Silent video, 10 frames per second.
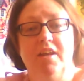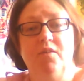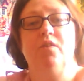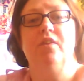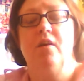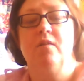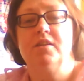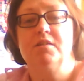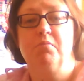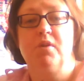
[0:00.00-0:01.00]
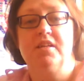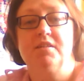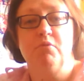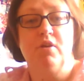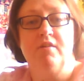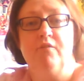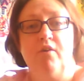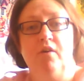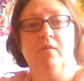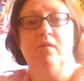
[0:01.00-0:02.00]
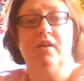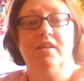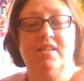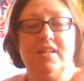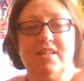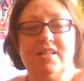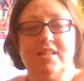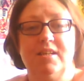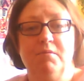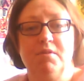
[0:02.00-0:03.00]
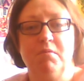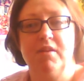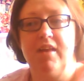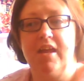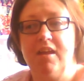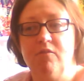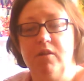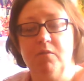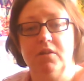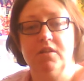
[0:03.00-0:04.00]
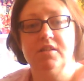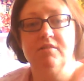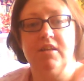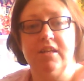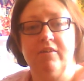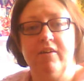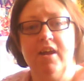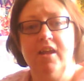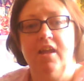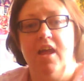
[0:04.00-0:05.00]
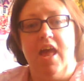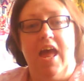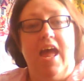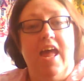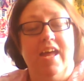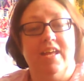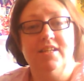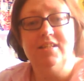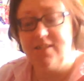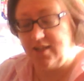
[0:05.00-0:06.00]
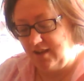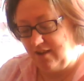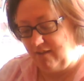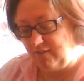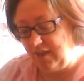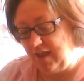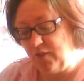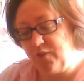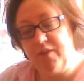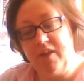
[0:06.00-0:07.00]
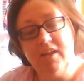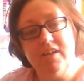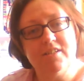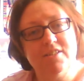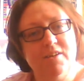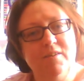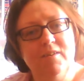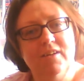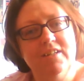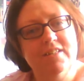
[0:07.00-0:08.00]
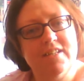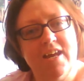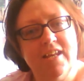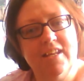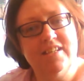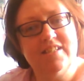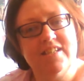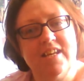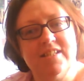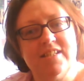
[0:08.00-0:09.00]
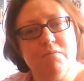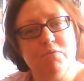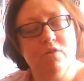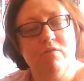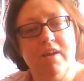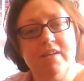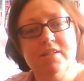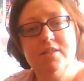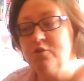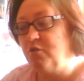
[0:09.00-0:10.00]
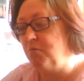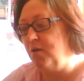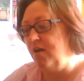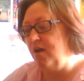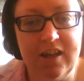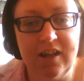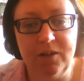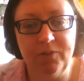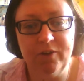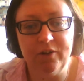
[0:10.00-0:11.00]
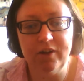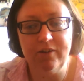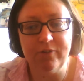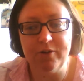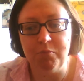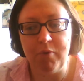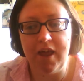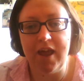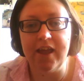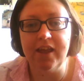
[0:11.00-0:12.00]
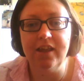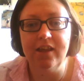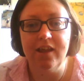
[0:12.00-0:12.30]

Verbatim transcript: and even though it gets pretty full it doesn't seem to be that heavy which is really great and the other thing too is that it stands up to rainstorm. If you're looking for a bag,